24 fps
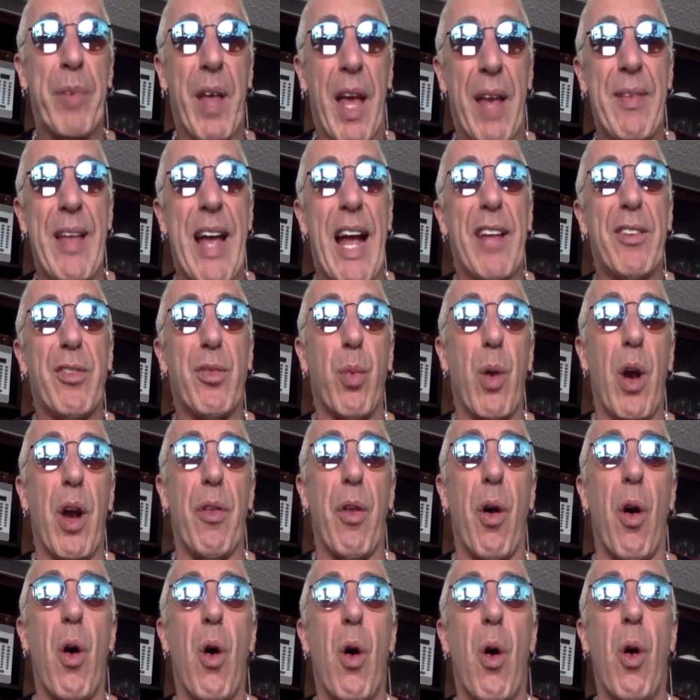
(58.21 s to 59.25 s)
And that's where
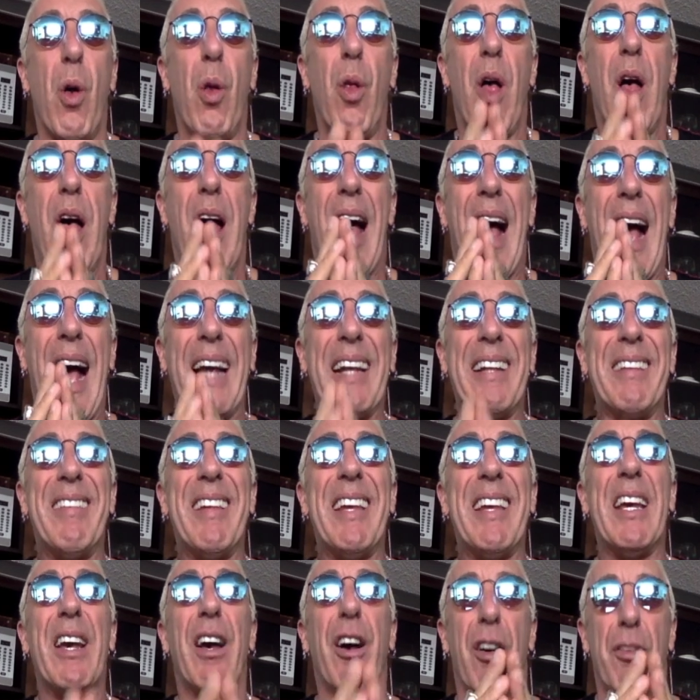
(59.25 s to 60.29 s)
the whole
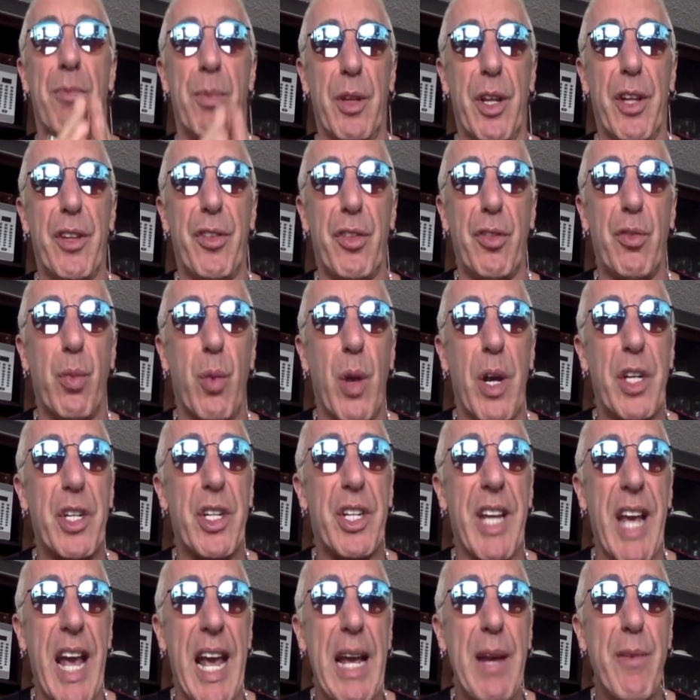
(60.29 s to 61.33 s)
idea of Melissa's Wish
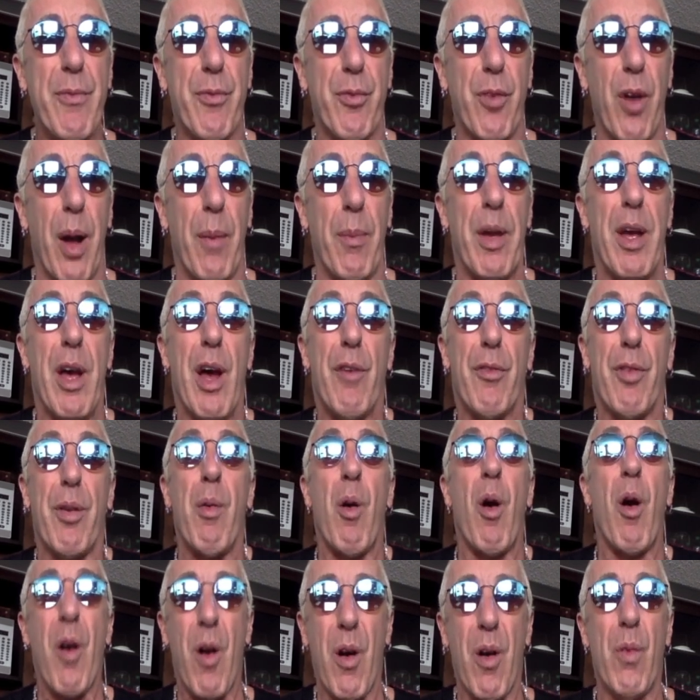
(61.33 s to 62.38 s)
came from
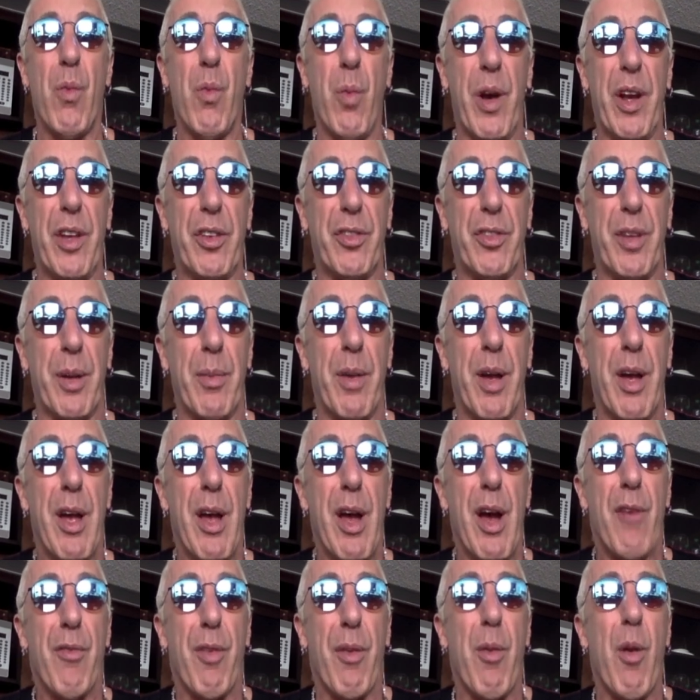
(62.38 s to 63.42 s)
her wisdom,
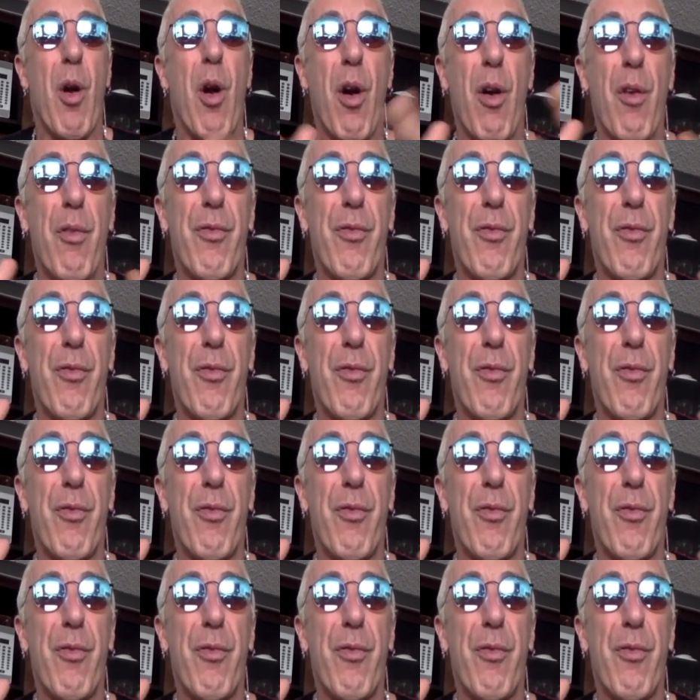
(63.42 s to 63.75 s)
from her